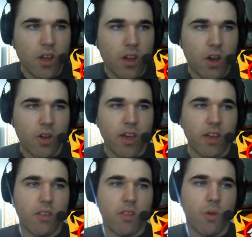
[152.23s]

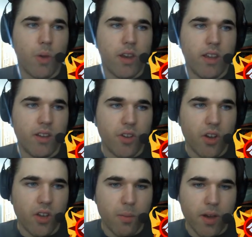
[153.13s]
Okay, so we did
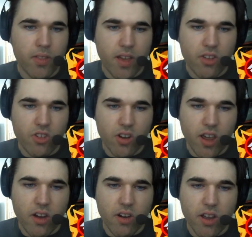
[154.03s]
talk about that
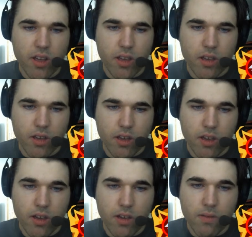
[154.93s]
generic
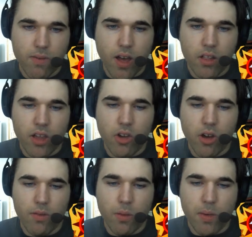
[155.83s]
value
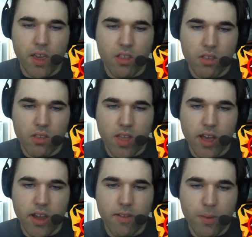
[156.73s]
of the pieces
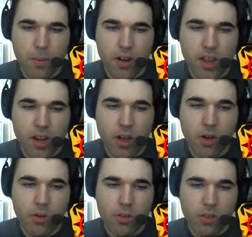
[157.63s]
that everybody
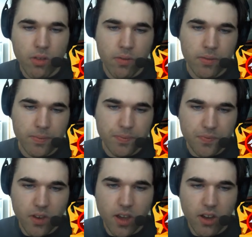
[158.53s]
knows.
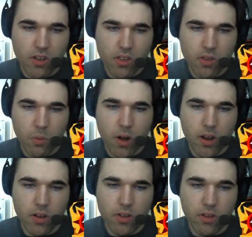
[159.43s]
I just
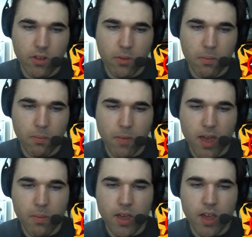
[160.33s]
wanted to
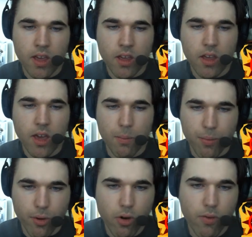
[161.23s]
maybe
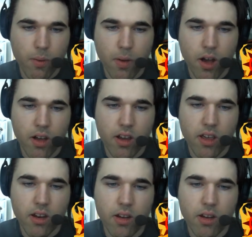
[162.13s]
improve upon it.